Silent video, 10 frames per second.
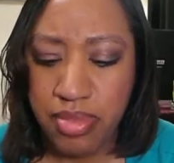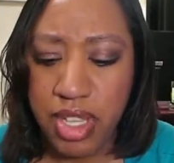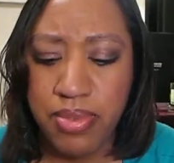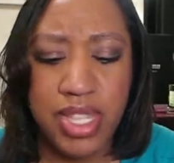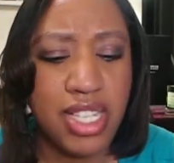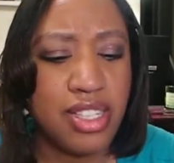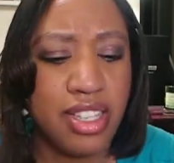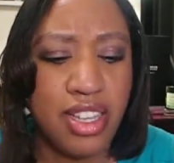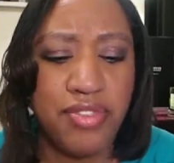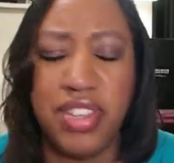with this
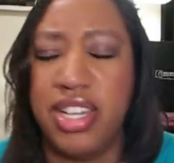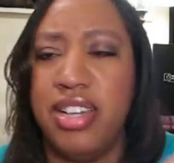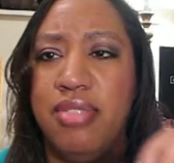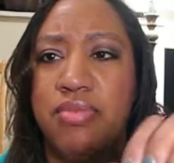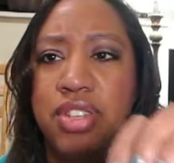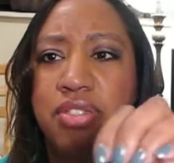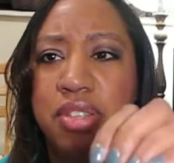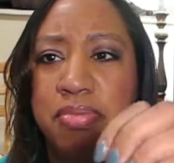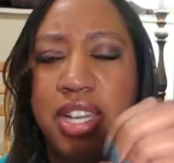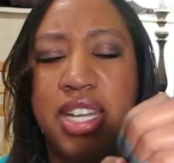stuff, when you
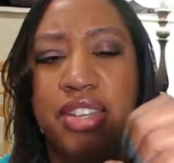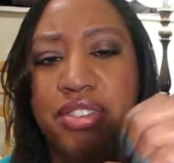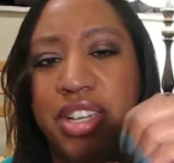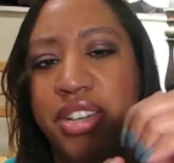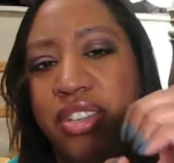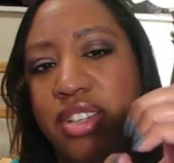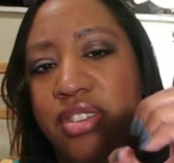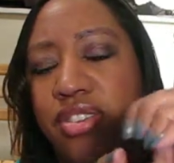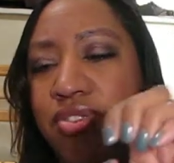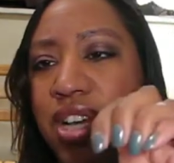spray it on your nails, it
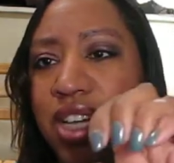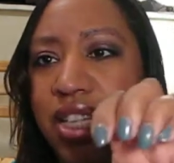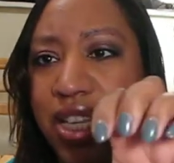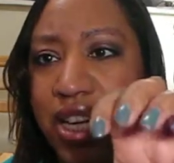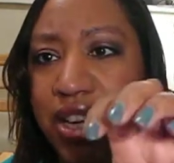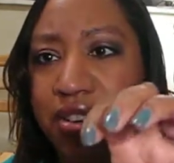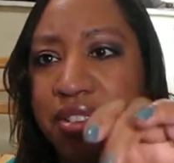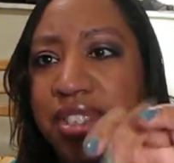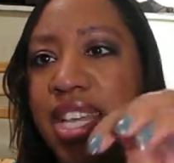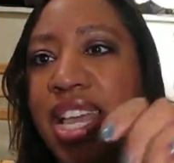dries the
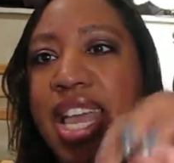nails